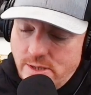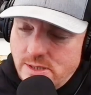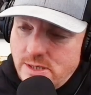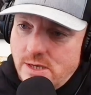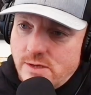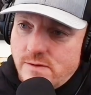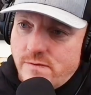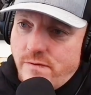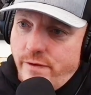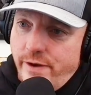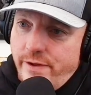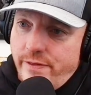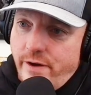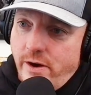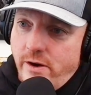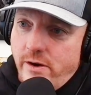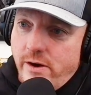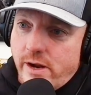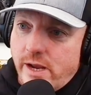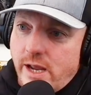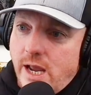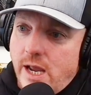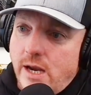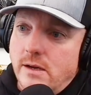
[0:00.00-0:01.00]
though that says free the
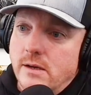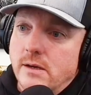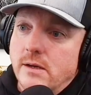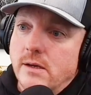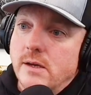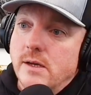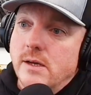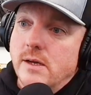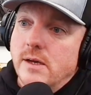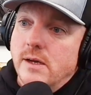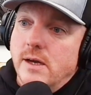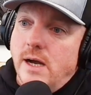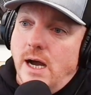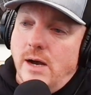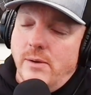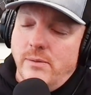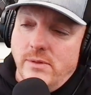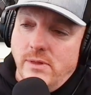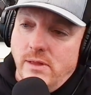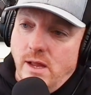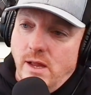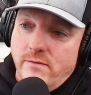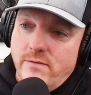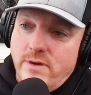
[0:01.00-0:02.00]
Hurricane. I
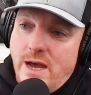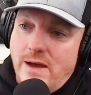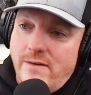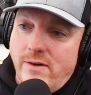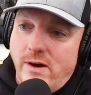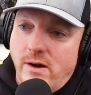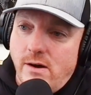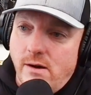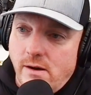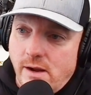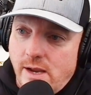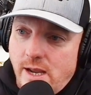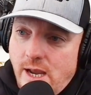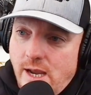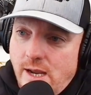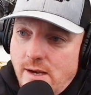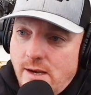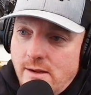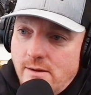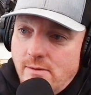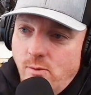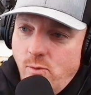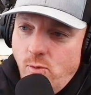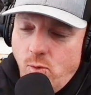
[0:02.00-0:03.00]
would love to have a
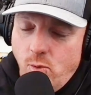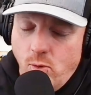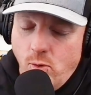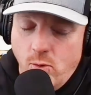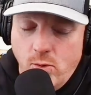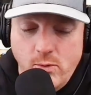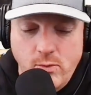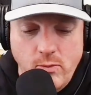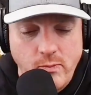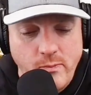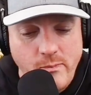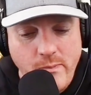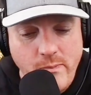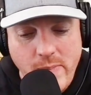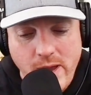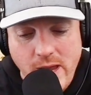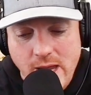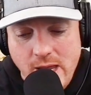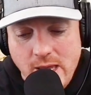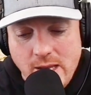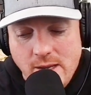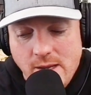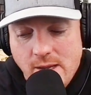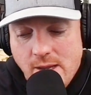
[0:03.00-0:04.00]
Hurricane. Ooh,
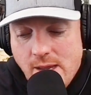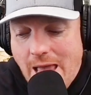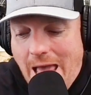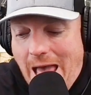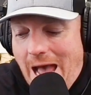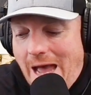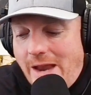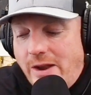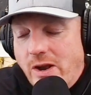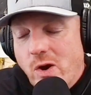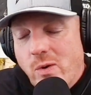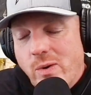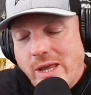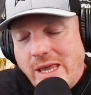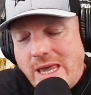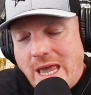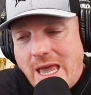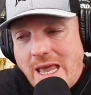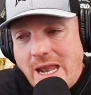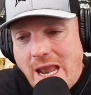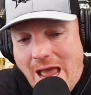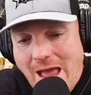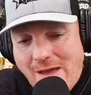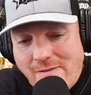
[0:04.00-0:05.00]
man, I know we
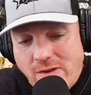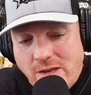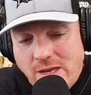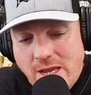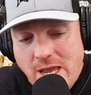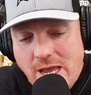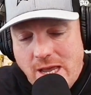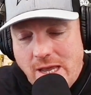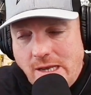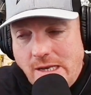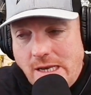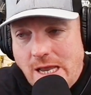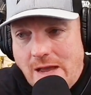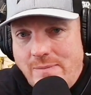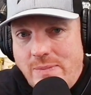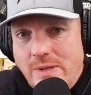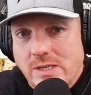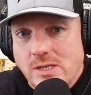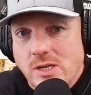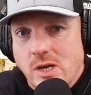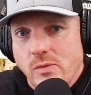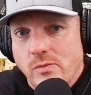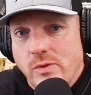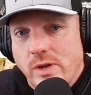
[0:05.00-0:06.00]
can't have it yet. I've
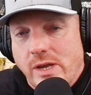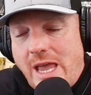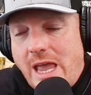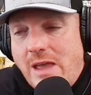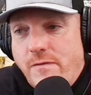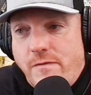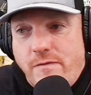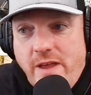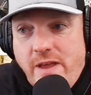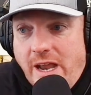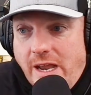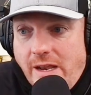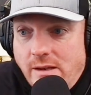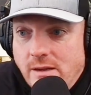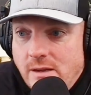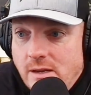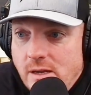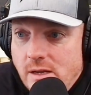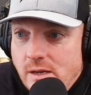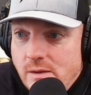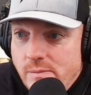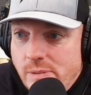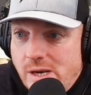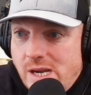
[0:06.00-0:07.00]
been told you can't fit it
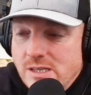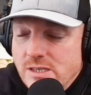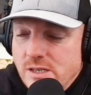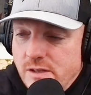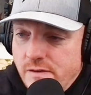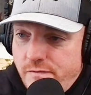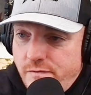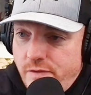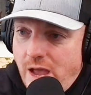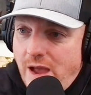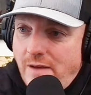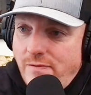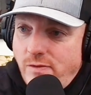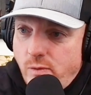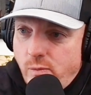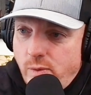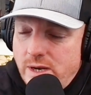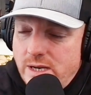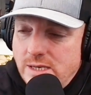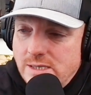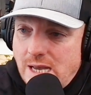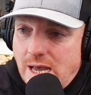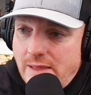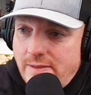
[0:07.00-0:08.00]
because they have to
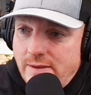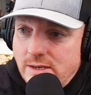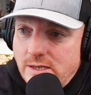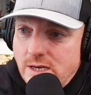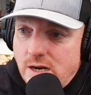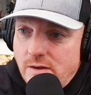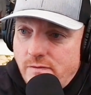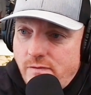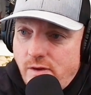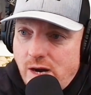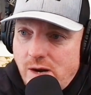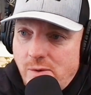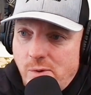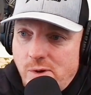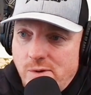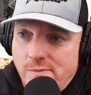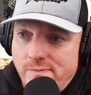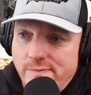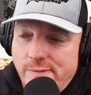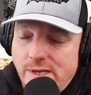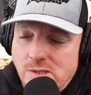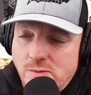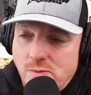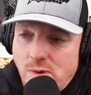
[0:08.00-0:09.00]
redesign the entire
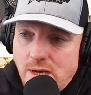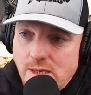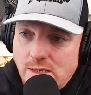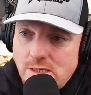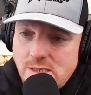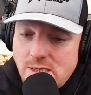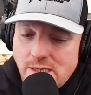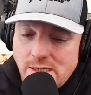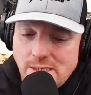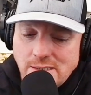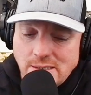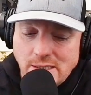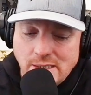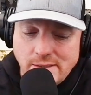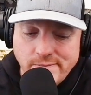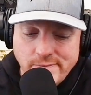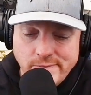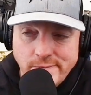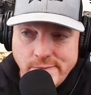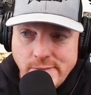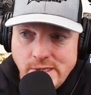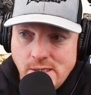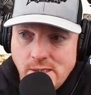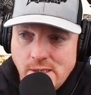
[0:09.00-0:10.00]
firewall. That's why it's not in there.
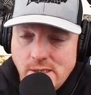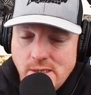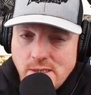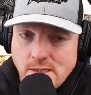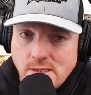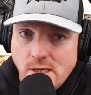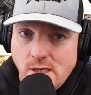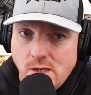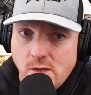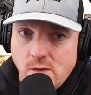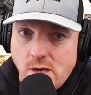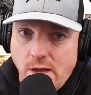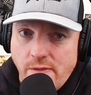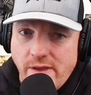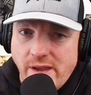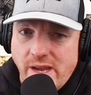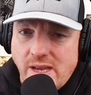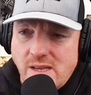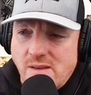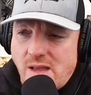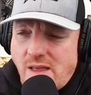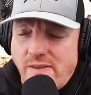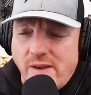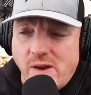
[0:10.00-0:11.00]
So I
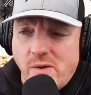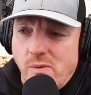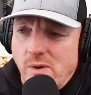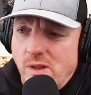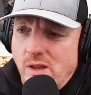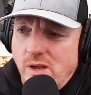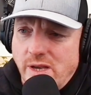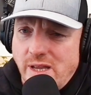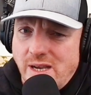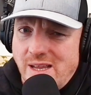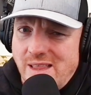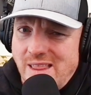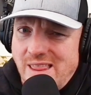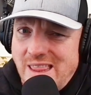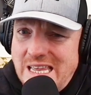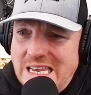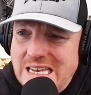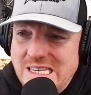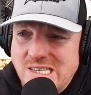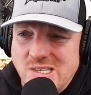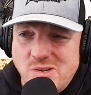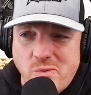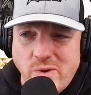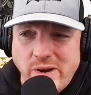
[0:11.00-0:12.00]
think we're looking at
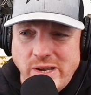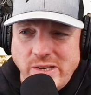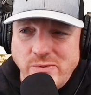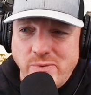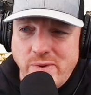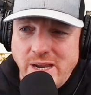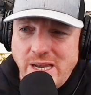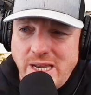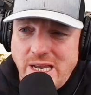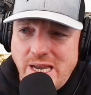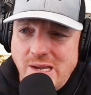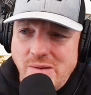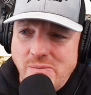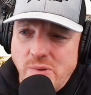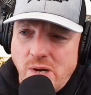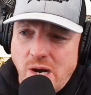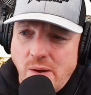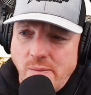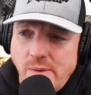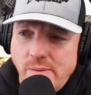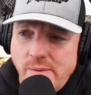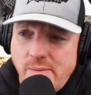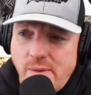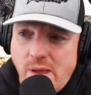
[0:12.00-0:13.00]
least 2028,
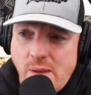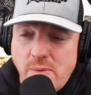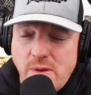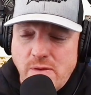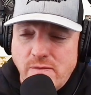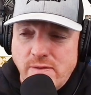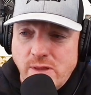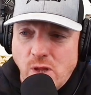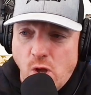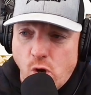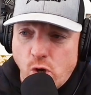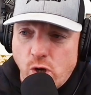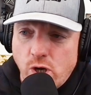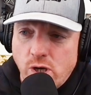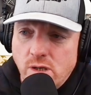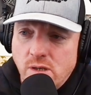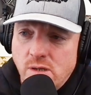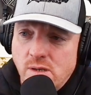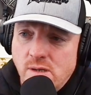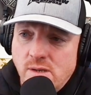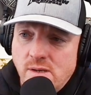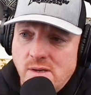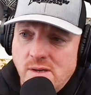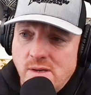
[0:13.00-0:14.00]
probably, maybe even longer,